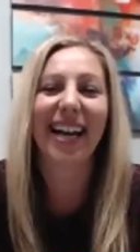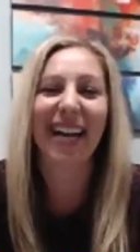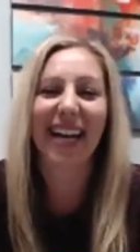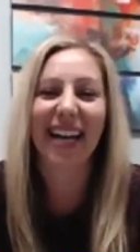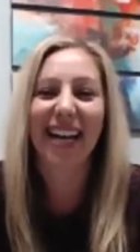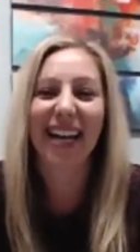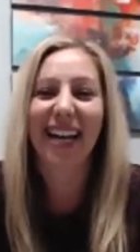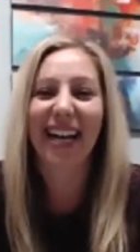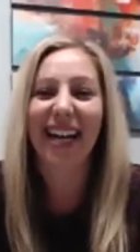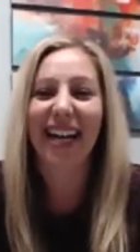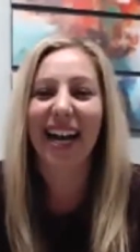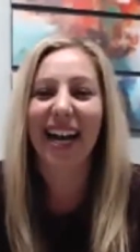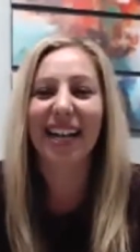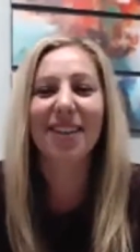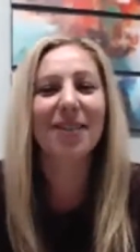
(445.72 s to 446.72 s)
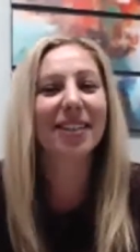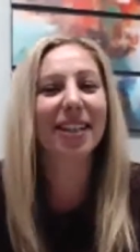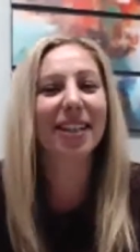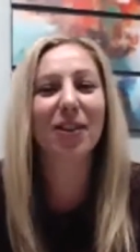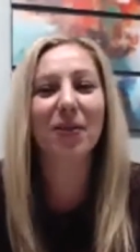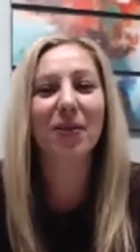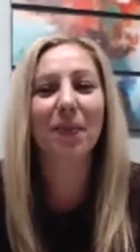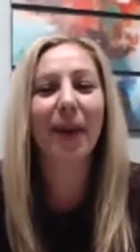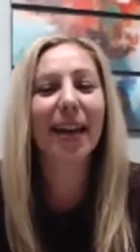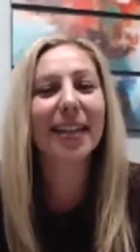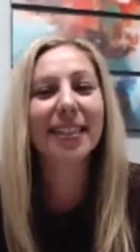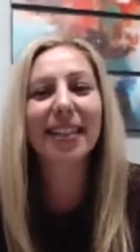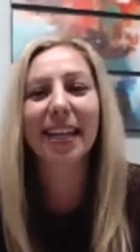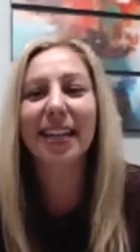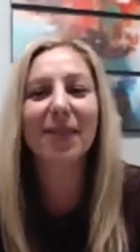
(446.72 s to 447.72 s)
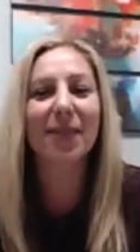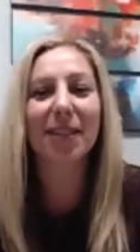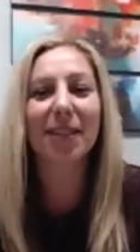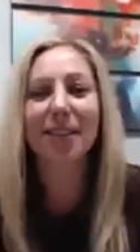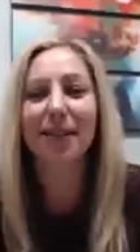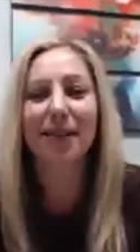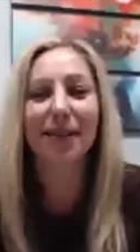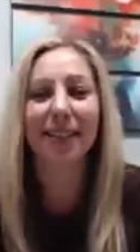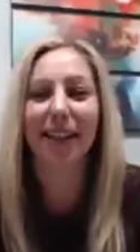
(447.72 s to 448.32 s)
know, I was like, are you meditating? What are you doing there?